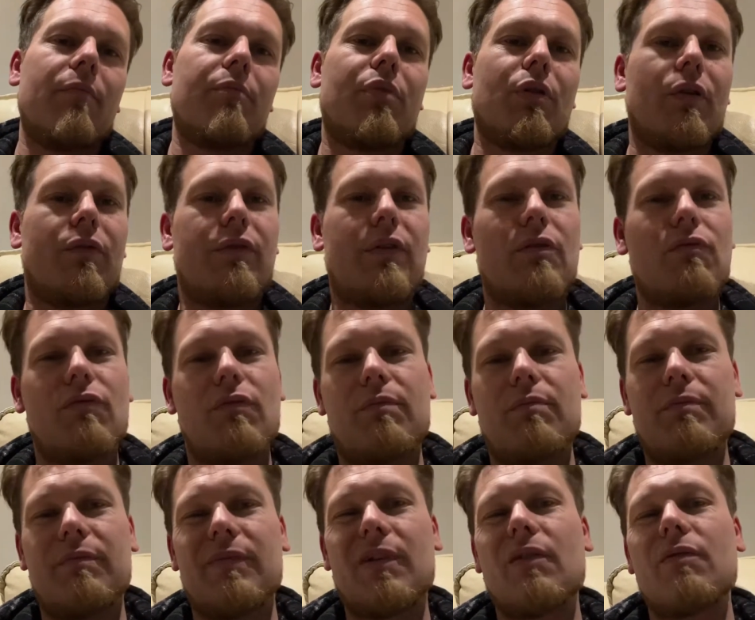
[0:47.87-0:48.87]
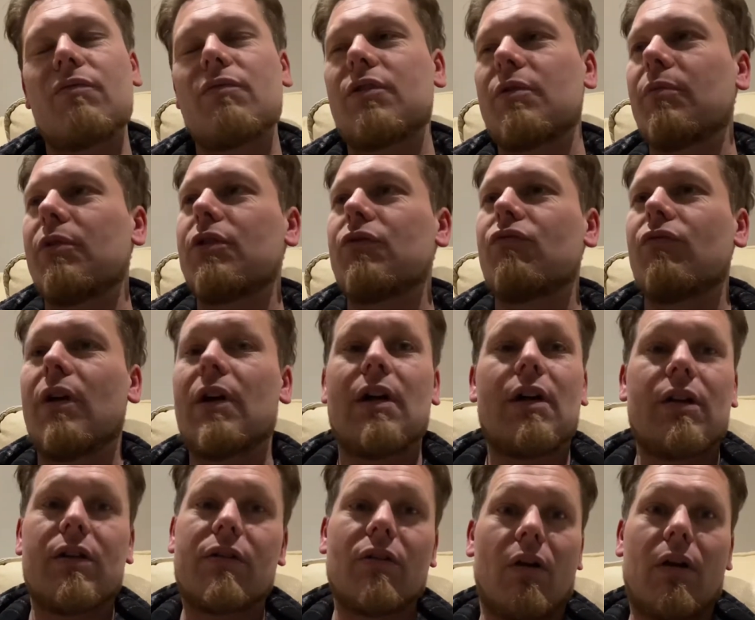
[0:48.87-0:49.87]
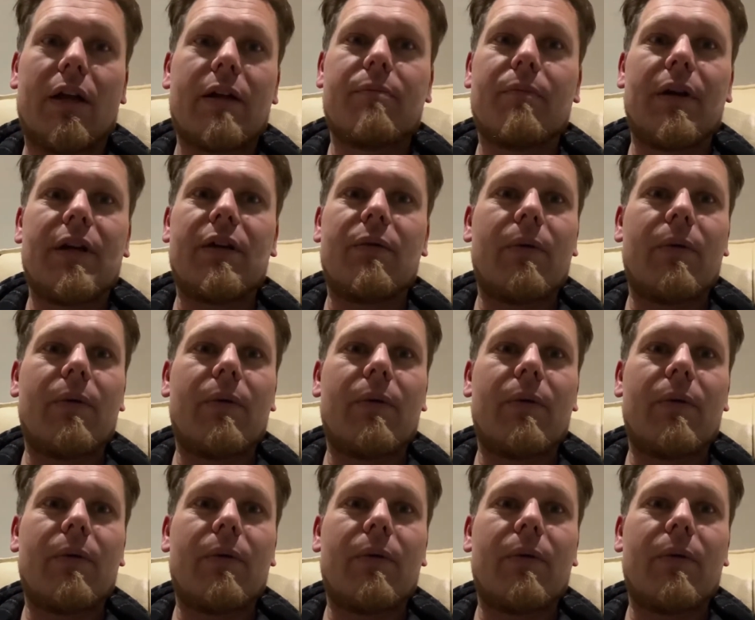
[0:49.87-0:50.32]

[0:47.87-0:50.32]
But if you not like me,